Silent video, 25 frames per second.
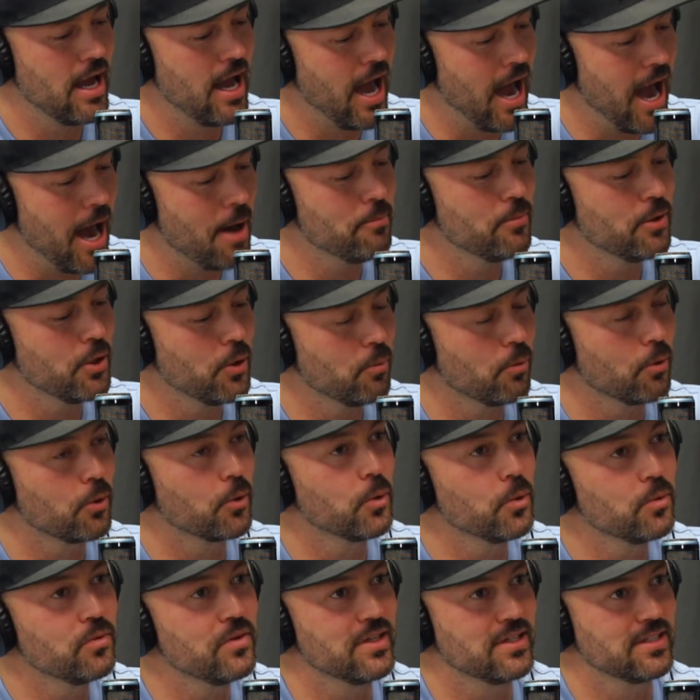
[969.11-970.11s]
I'm going to
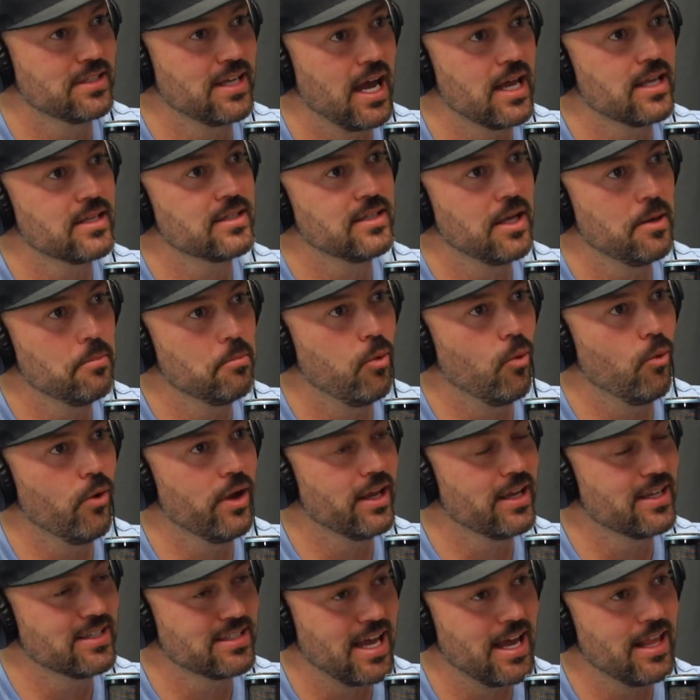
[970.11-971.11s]
recruit this guy at some point
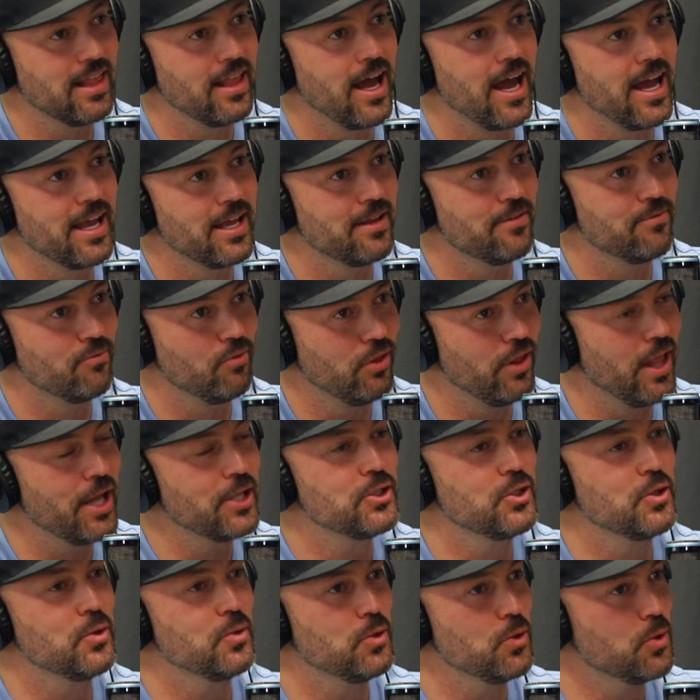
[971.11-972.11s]
because I
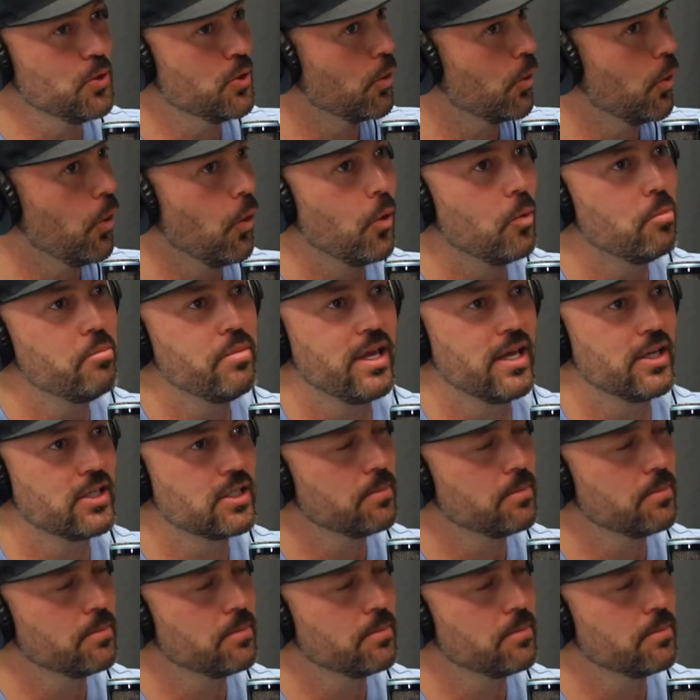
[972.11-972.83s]
let you do your whole pitch.